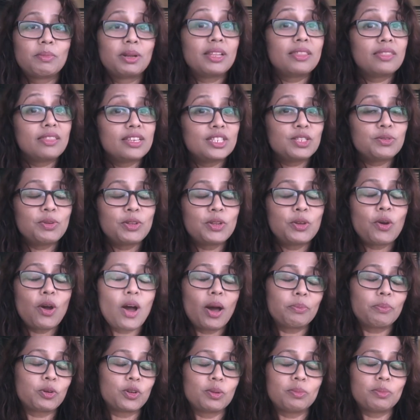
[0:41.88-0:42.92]
in this video, I'm
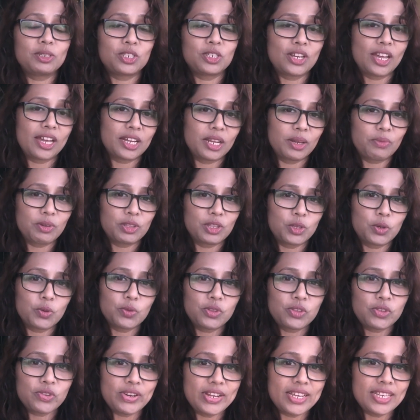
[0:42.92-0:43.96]
going to be sharing with you
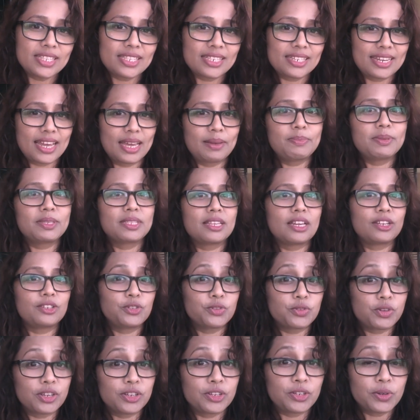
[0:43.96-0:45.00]
three steps that you
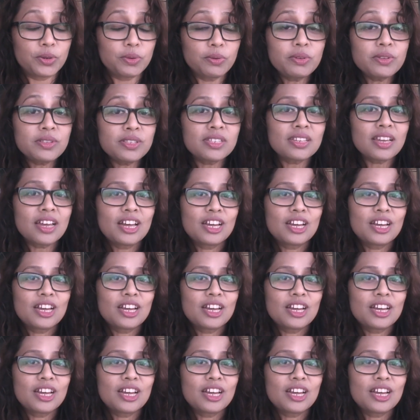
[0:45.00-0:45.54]
can use